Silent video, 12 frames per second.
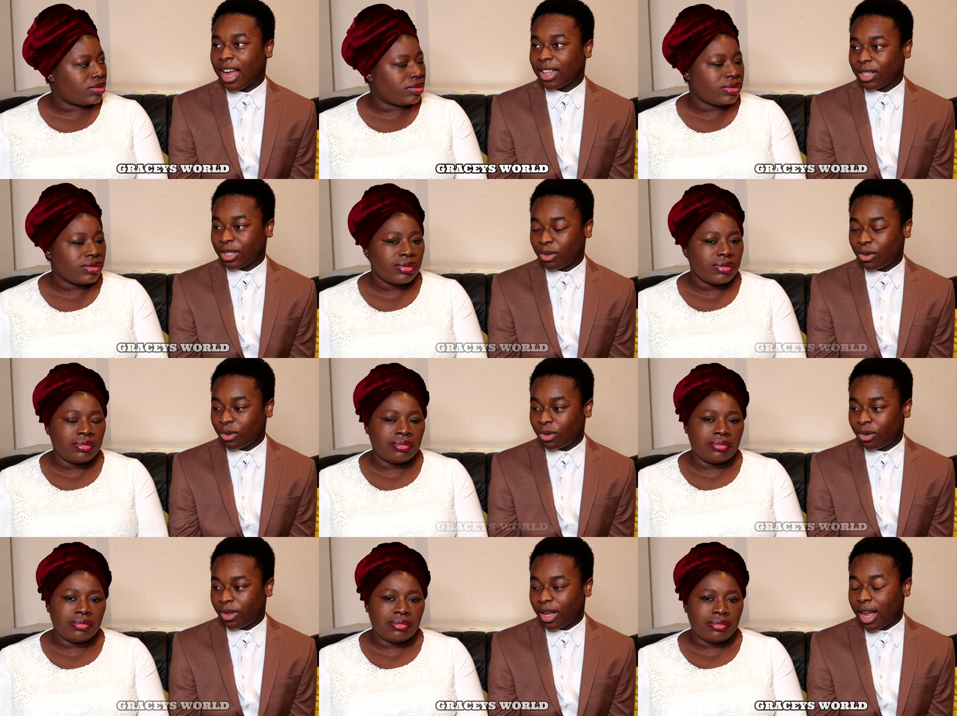Speaker 1: at the
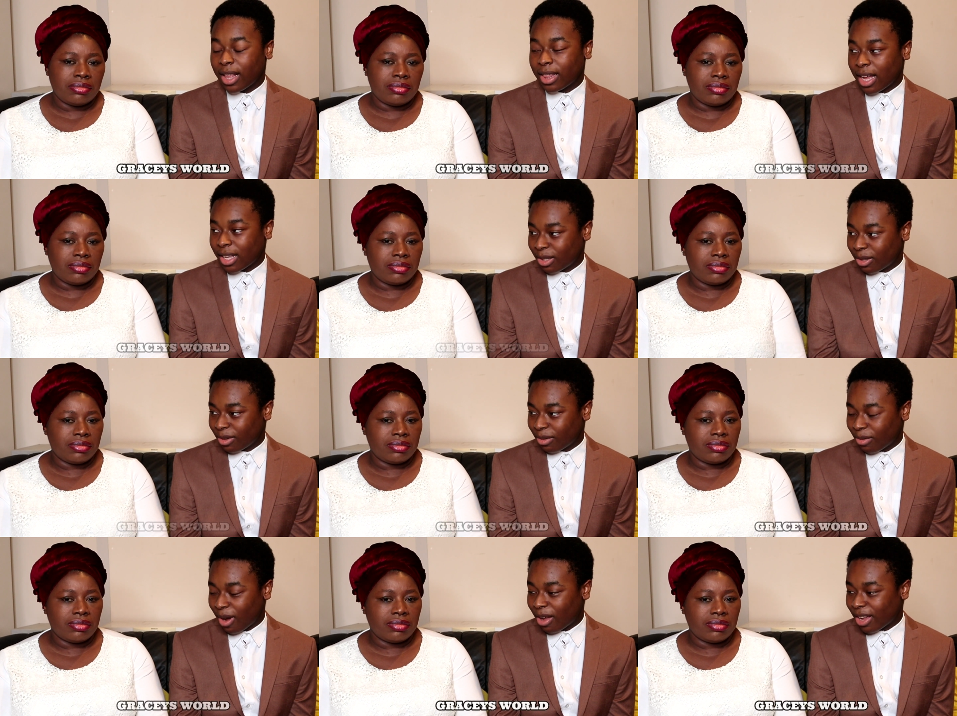school, and that's
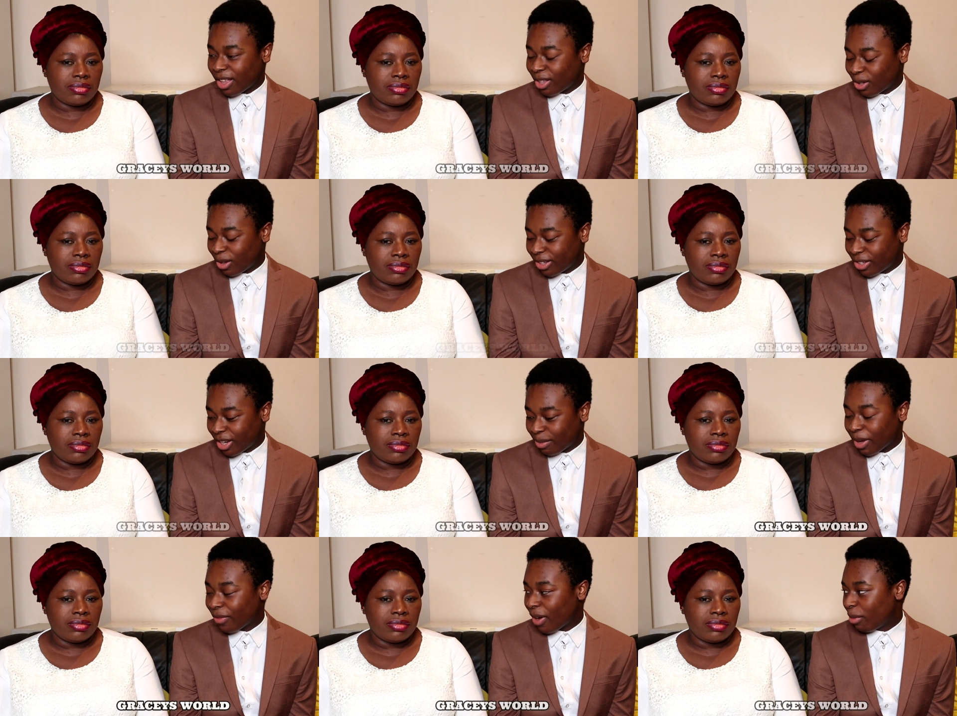where I'll get the
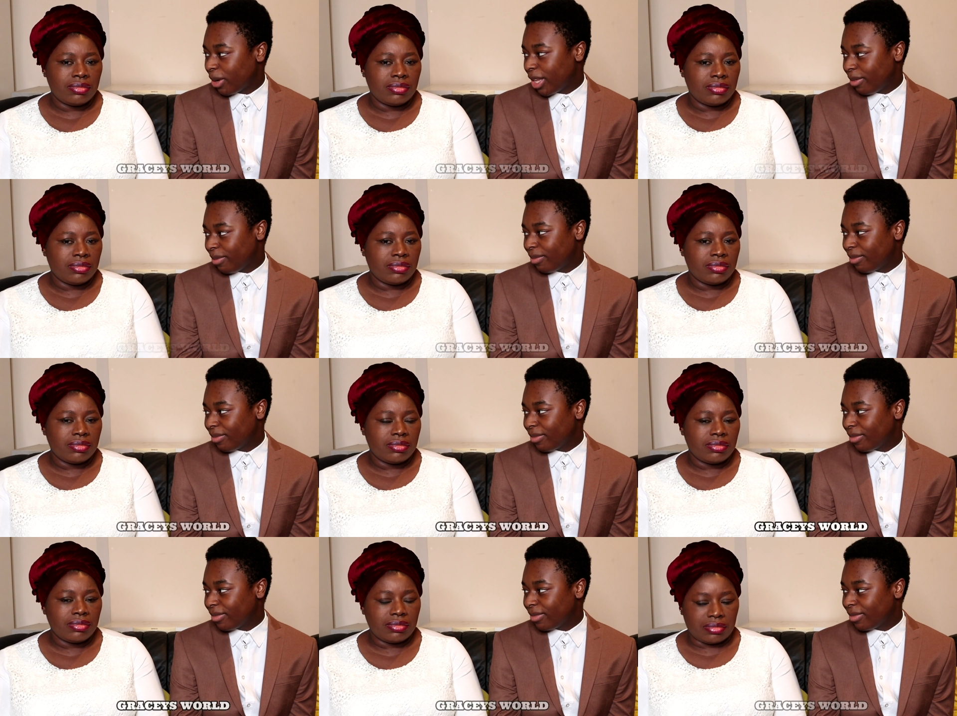scholarship if I win
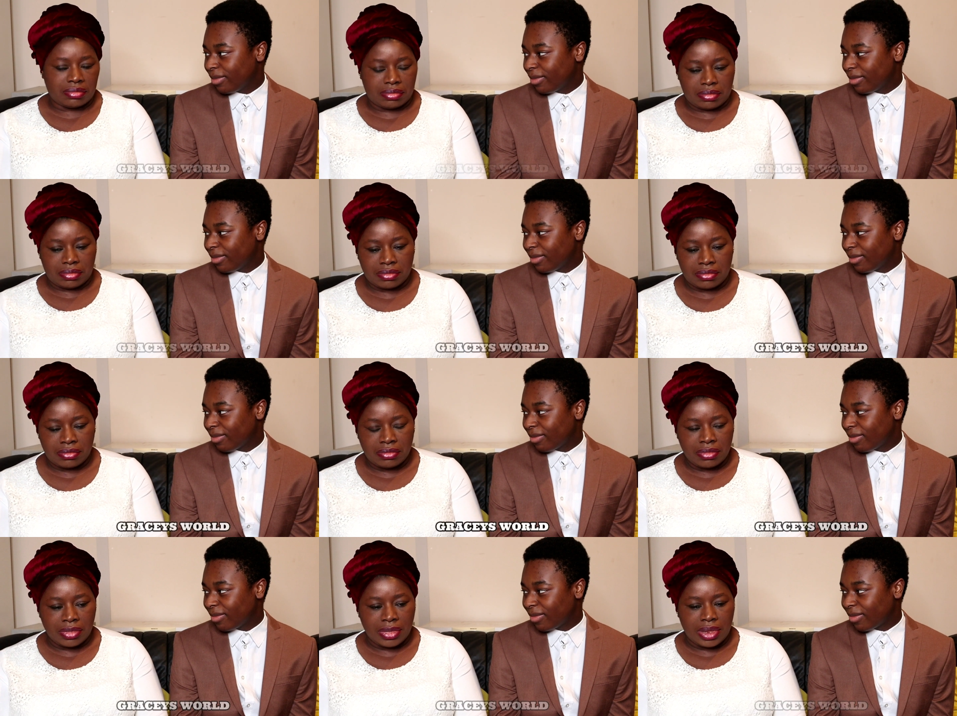it.
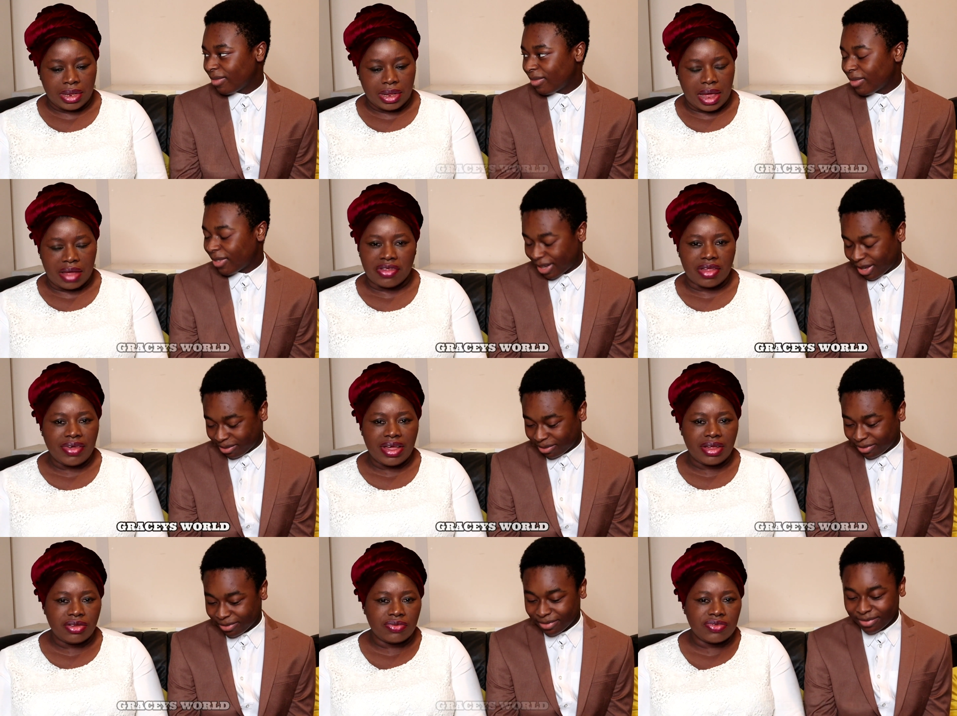
Speaker 2: I've never
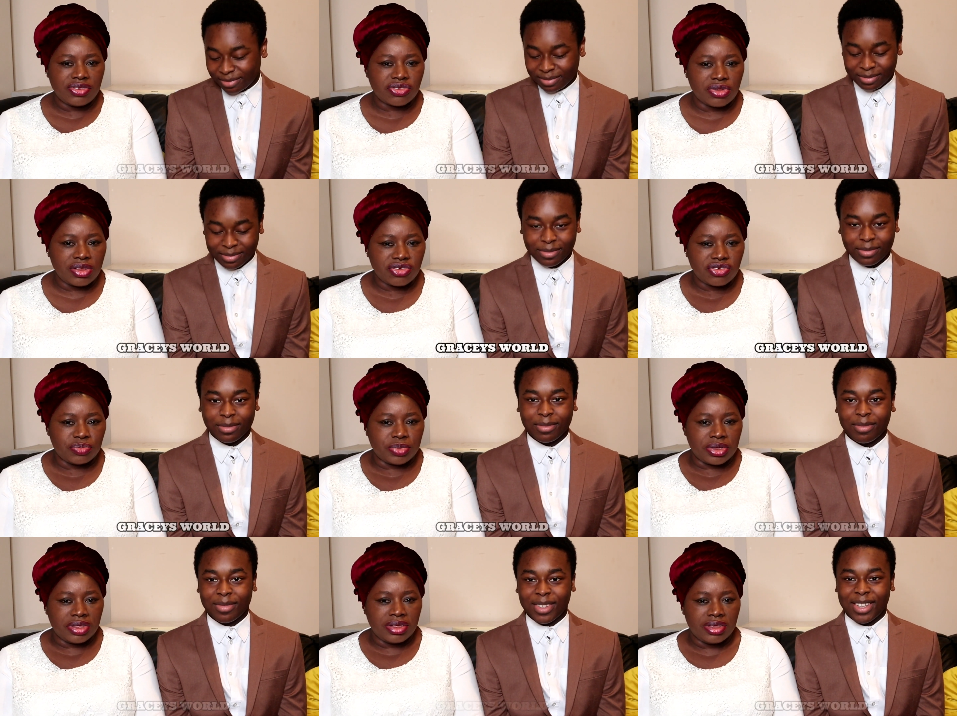heard of this scholarship.
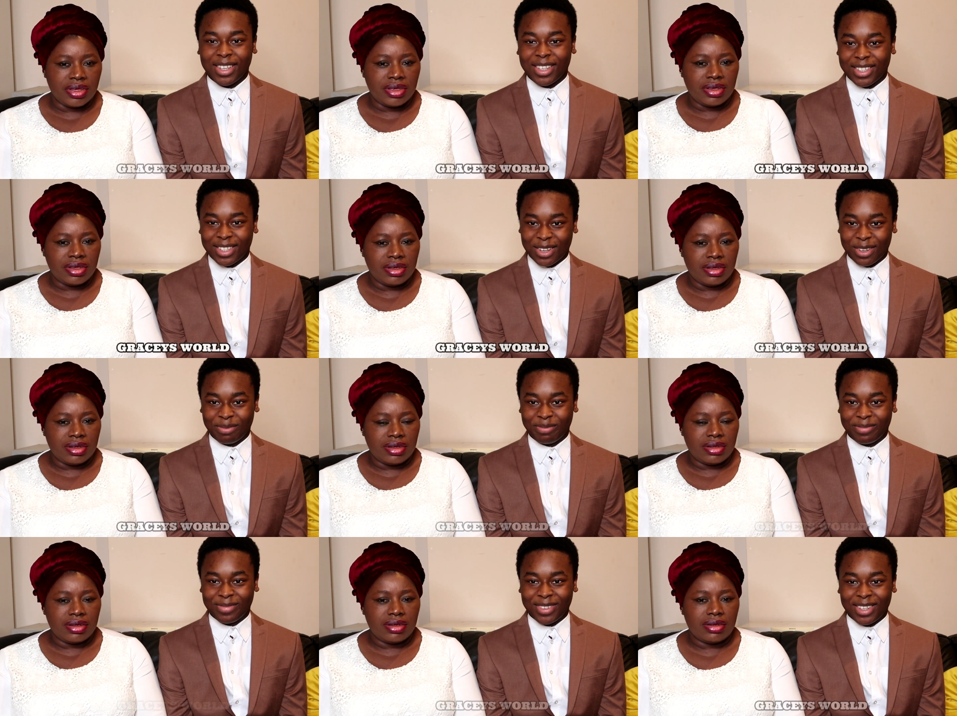
Speaker 1: So,
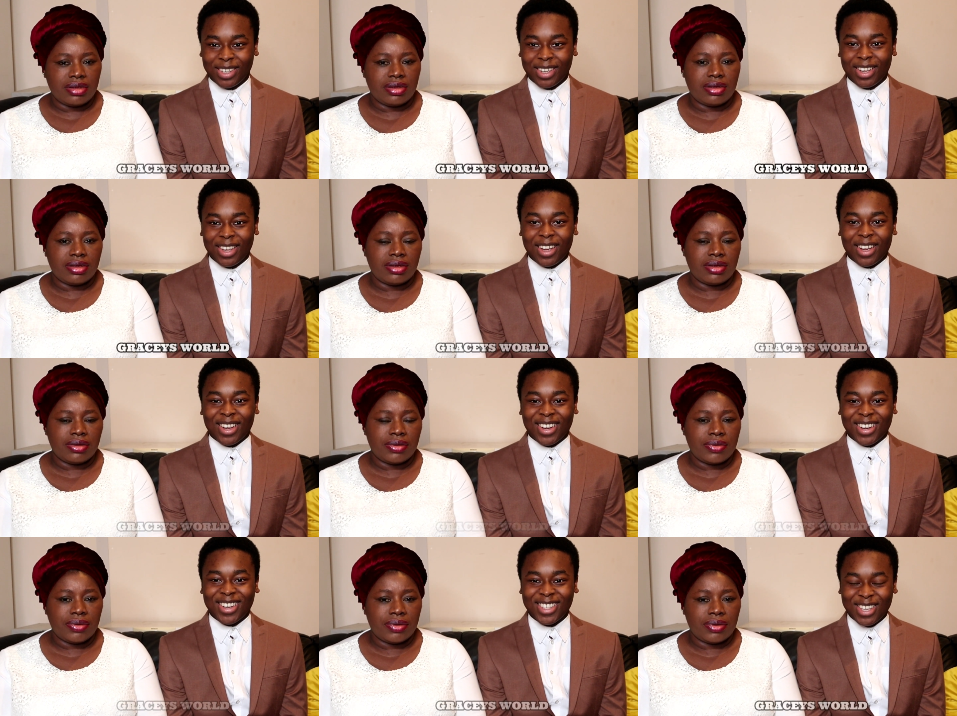
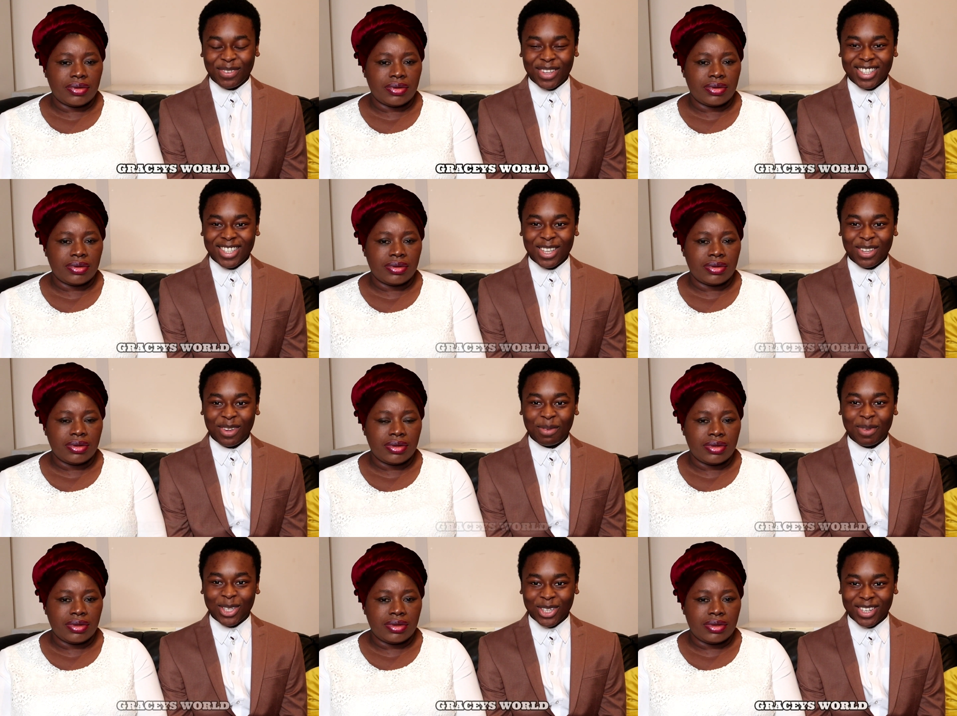good evening, Dean of
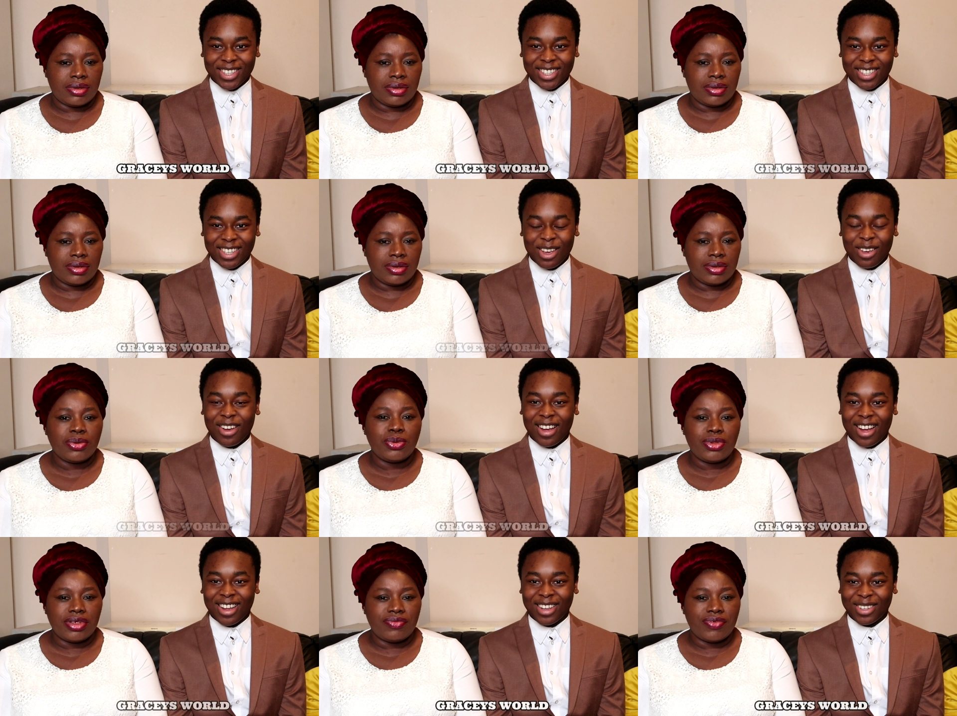Admissions. Here
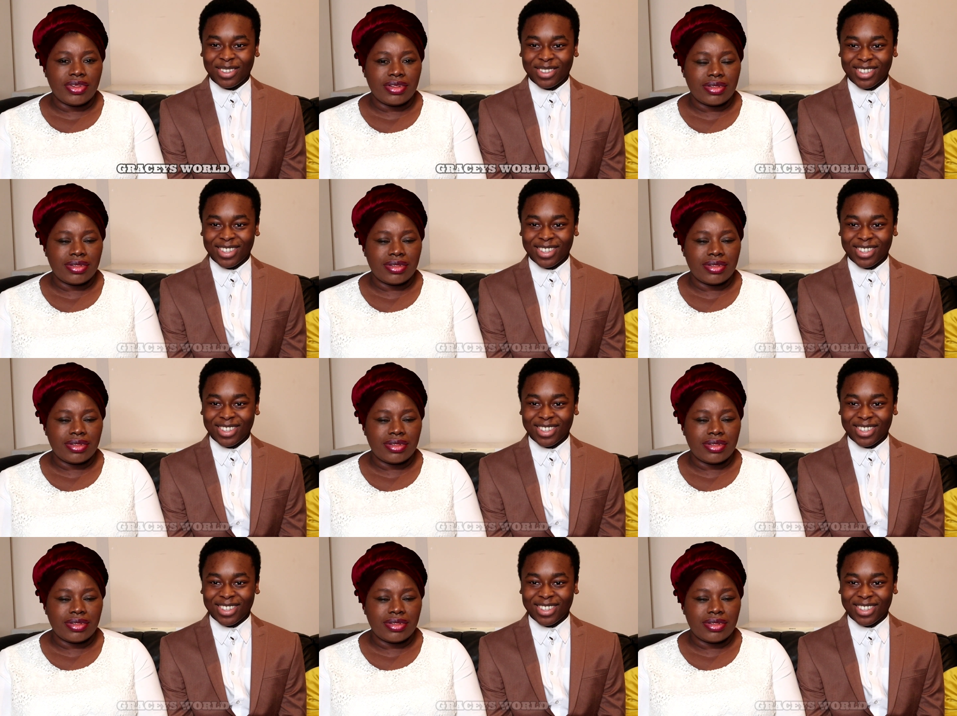Good
Speaker 2: evening.